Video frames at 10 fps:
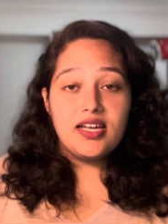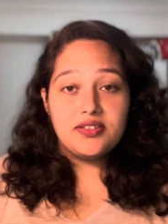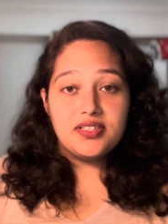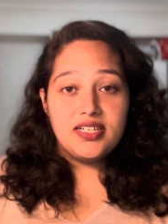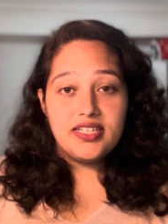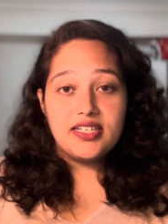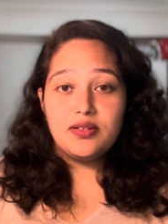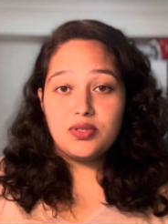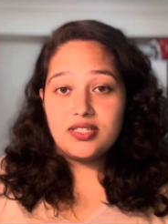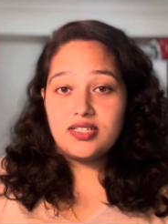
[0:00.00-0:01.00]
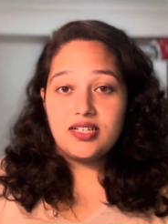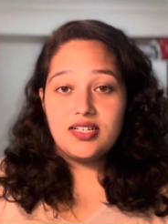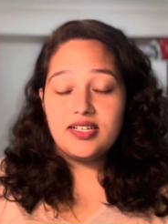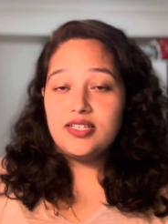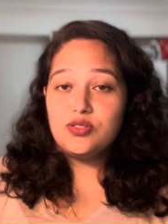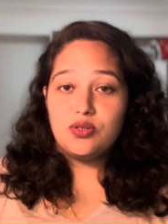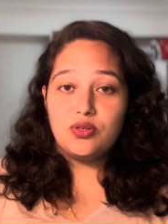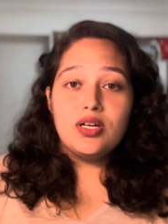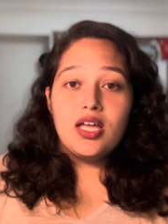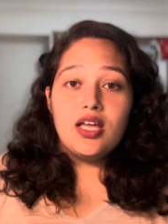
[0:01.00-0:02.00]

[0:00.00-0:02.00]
acrylic and watercolor and so on.